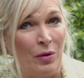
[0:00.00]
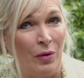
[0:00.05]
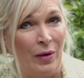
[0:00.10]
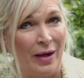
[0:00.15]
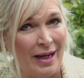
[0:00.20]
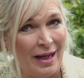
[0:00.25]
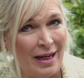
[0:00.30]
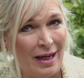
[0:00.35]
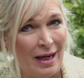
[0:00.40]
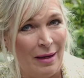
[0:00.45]
your
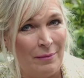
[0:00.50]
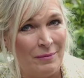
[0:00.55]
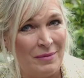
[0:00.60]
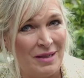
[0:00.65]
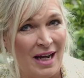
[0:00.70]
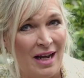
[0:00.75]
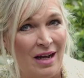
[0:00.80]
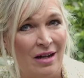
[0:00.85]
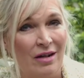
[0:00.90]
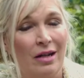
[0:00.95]
income
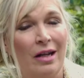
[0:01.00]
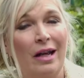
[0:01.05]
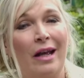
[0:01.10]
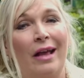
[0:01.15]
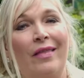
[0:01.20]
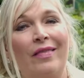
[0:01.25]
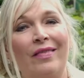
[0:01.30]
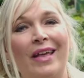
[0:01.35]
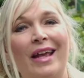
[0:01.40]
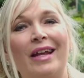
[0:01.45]
down,
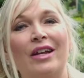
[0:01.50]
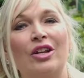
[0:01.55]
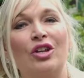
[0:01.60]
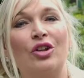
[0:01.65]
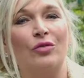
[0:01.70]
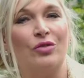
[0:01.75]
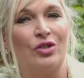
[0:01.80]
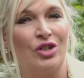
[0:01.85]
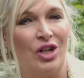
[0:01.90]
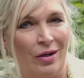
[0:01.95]
then
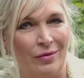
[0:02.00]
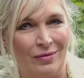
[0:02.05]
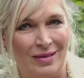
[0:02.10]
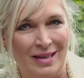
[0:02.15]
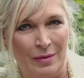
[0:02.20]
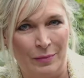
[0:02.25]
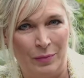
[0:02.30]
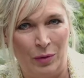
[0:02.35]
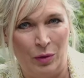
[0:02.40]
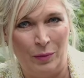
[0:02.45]
your child
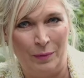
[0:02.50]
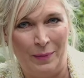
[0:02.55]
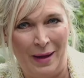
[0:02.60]
support